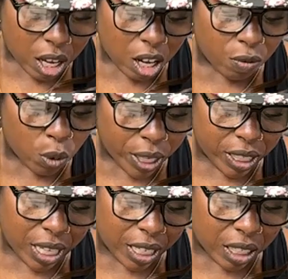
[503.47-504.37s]

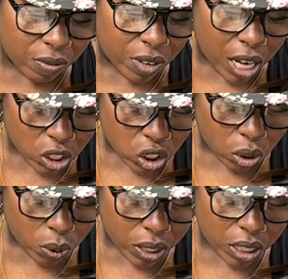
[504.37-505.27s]
avoid negative
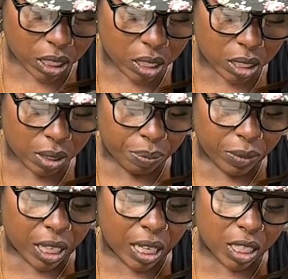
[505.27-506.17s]
consequences,
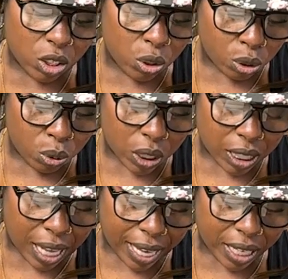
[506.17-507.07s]
and it's due
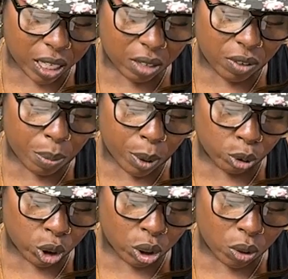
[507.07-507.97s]
to lack of
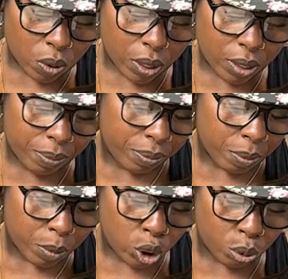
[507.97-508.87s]
emotional
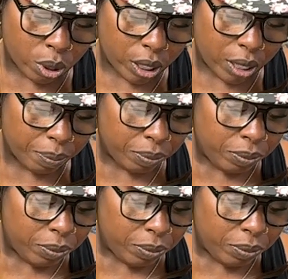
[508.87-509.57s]
maturity.